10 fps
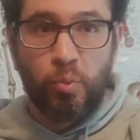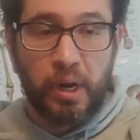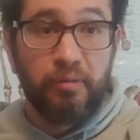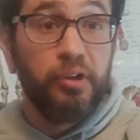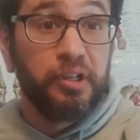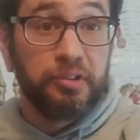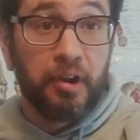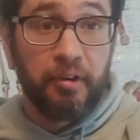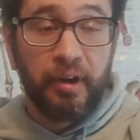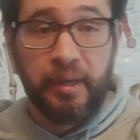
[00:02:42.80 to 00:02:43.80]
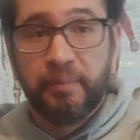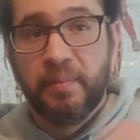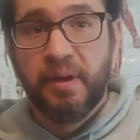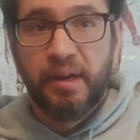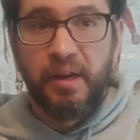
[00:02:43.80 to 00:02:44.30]
Whatever you can tolerate.
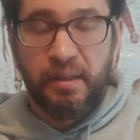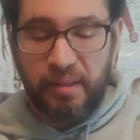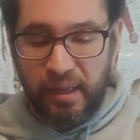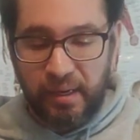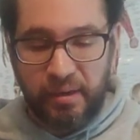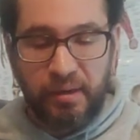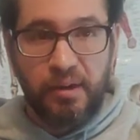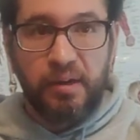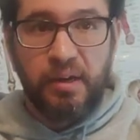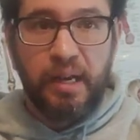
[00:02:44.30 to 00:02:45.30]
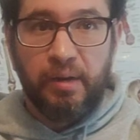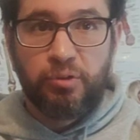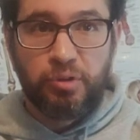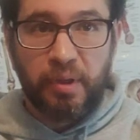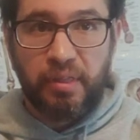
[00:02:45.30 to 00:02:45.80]
Then now
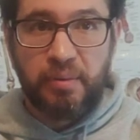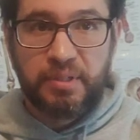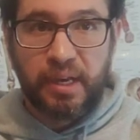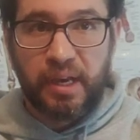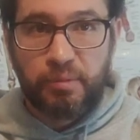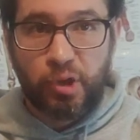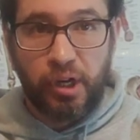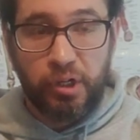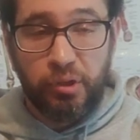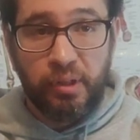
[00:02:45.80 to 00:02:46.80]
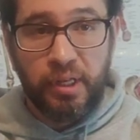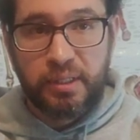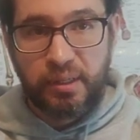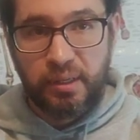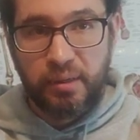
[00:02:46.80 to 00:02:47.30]
towards my thumb side, I'm trying to do
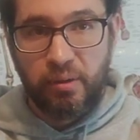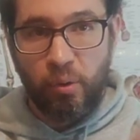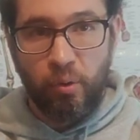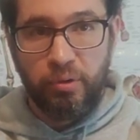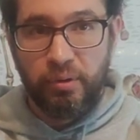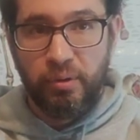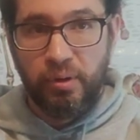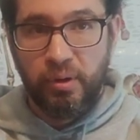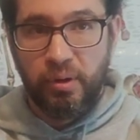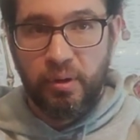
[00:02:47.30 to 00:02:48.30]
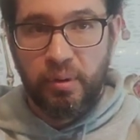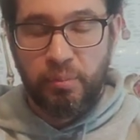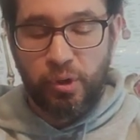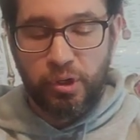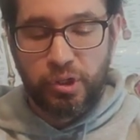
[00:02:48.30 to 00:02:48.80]
this, hold,
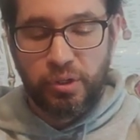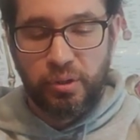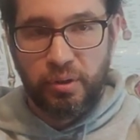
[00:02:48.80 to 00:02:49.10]
push.